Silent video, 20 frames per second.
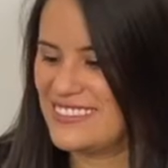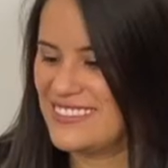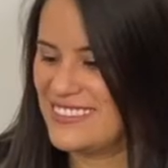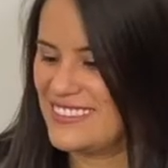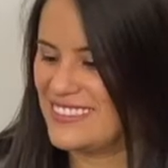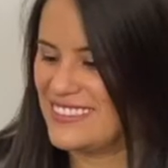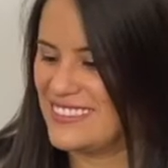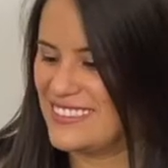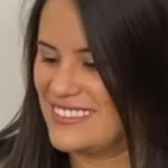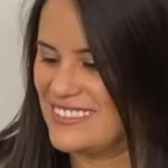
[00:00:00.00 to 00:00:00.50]

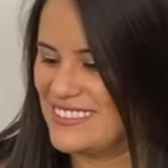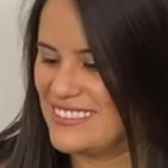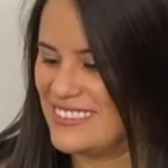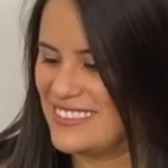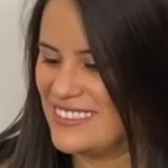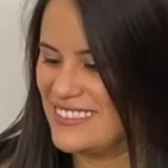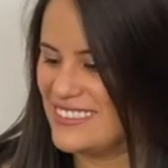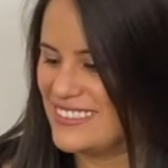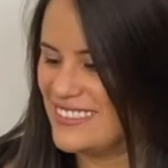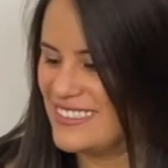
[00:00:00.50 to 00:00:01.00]

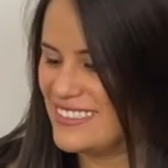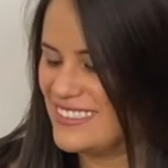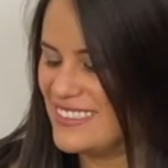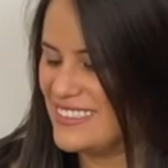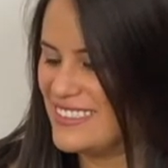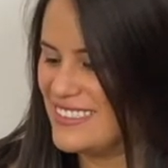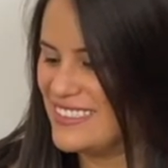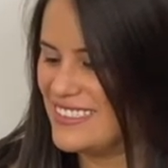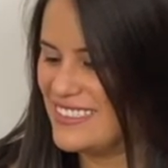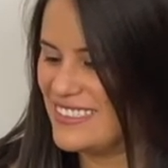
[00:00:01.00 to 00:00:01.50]

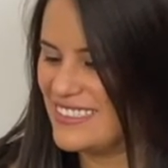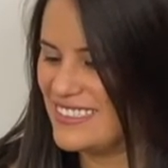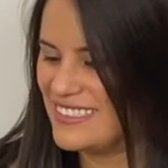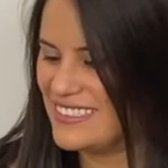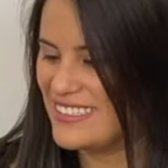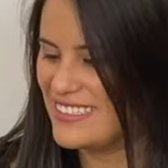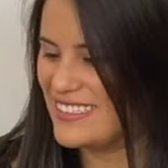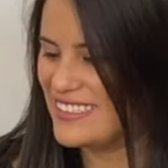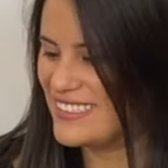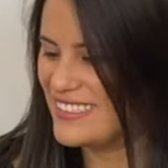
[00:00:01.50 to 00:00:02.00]

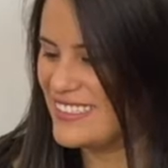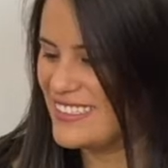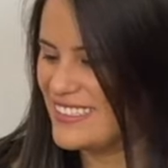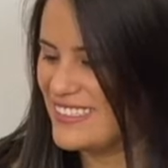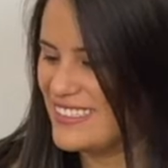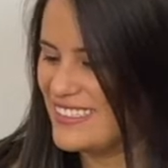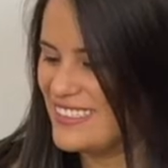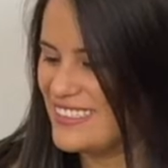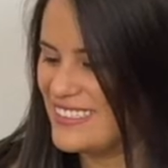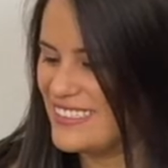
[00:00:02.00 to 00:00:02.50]

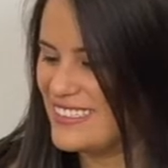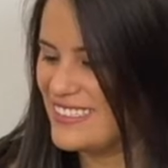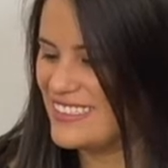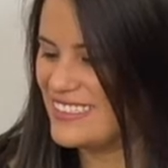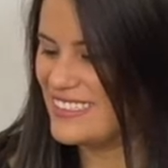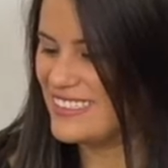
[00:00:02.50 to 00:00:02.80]
(silent)